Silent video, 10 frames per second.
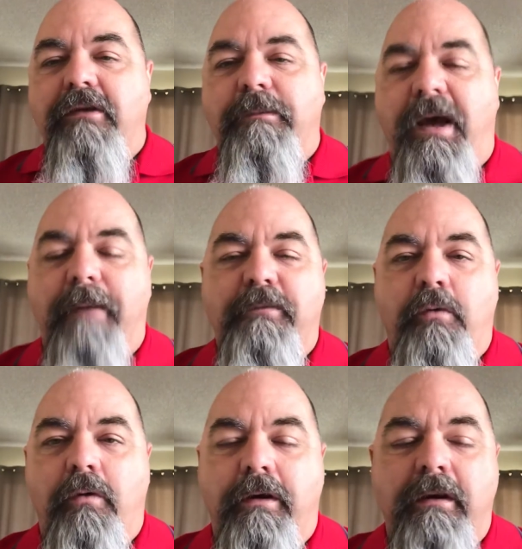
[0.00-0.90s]

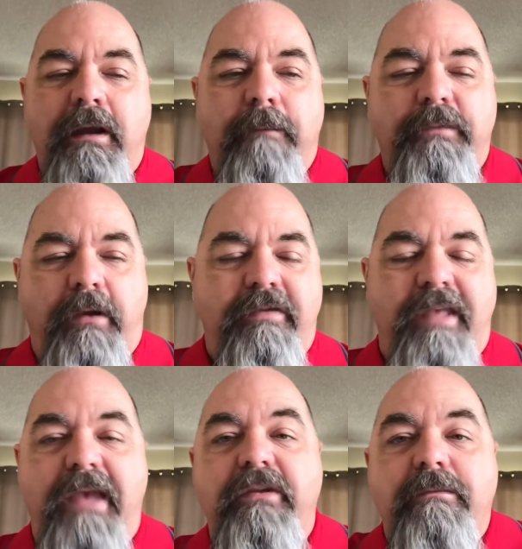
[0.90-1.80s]
popcorn, they're
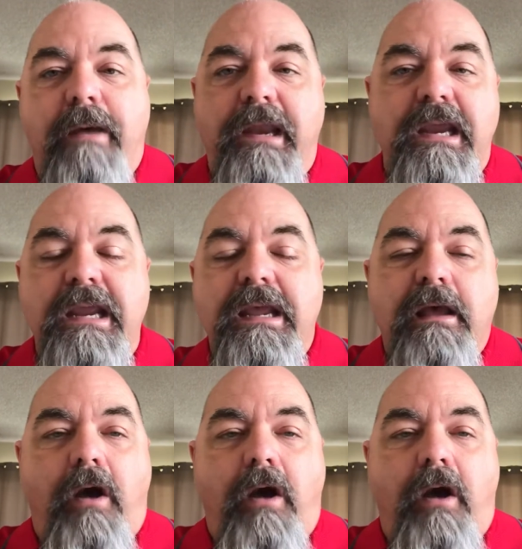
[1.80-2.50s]
saving money.